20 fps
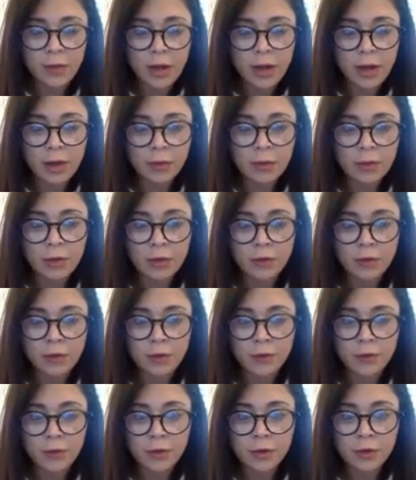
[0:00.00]
I will give
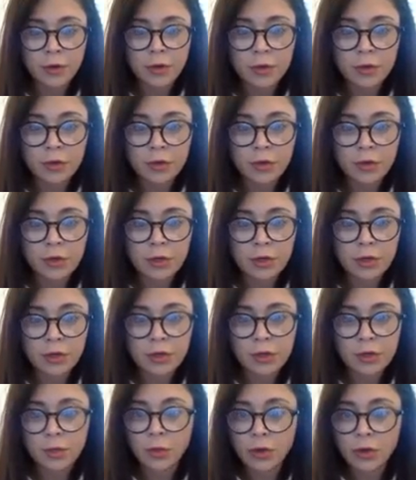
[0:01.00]
you further
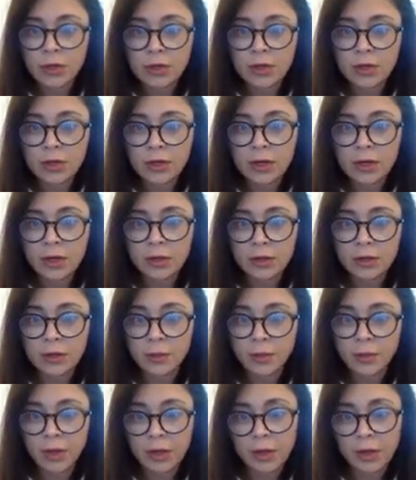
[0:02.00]
instructions and more details
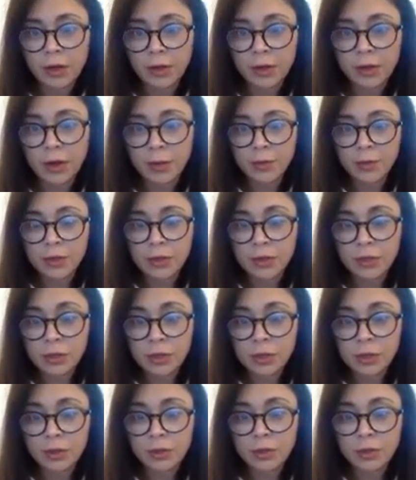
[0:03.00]
depending on the option you
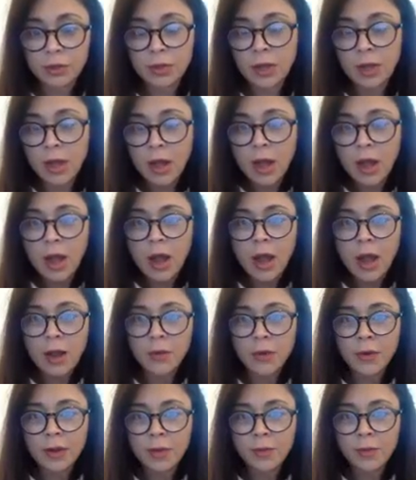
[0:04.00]
choose. I
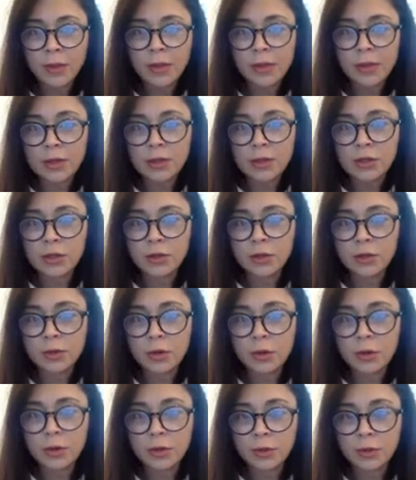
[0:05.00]
recommend that you
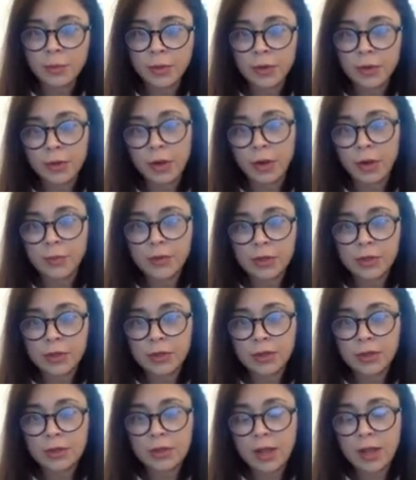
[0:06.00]
go into both
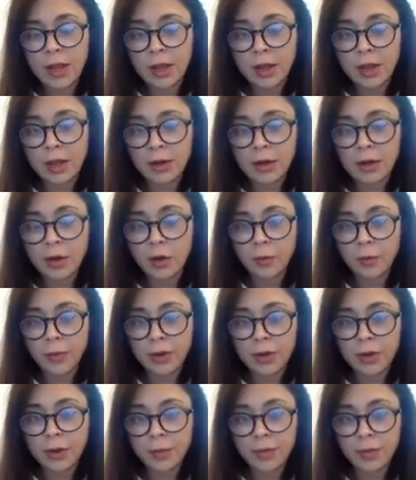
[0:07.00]
options and
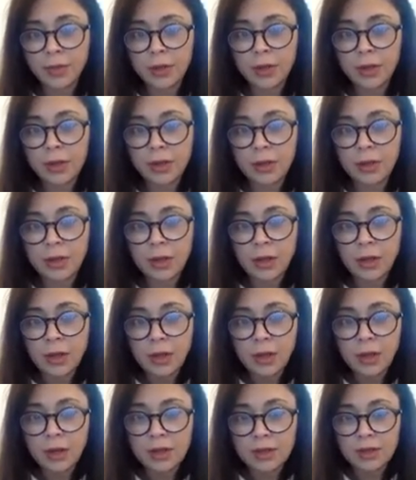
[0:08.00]
open up the
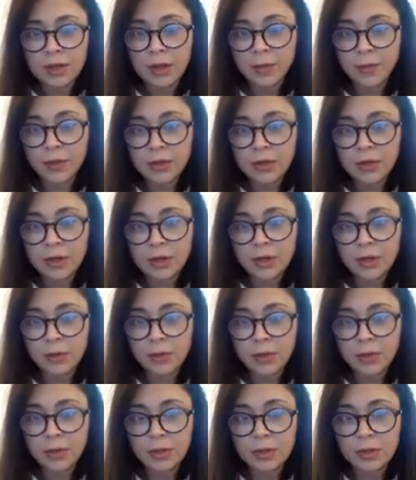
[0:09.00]
assignment
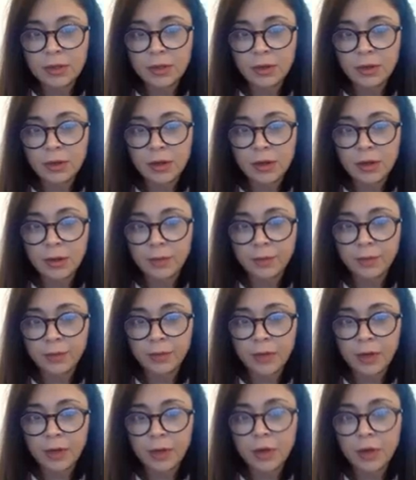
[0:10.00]
documents
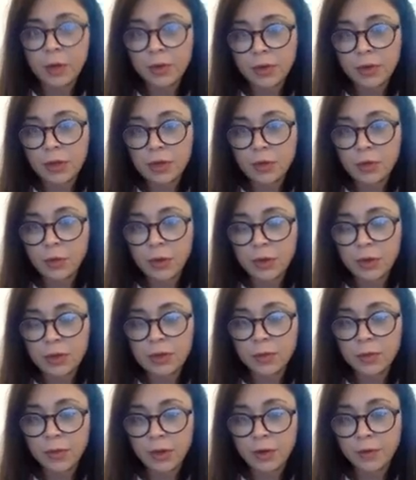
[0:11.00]
that go with each one
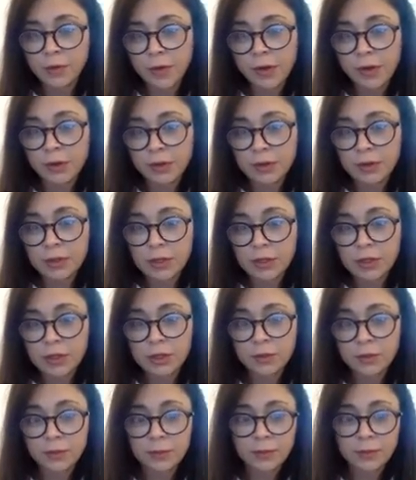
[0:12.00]
to make your final
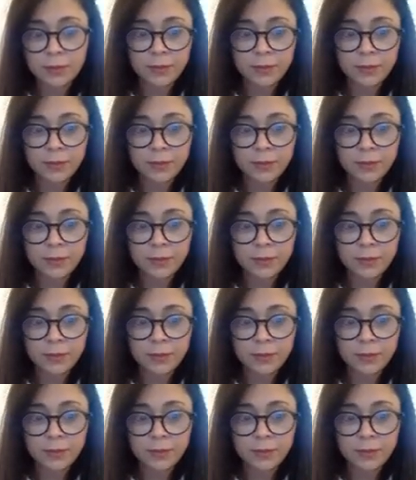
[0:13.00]
decision.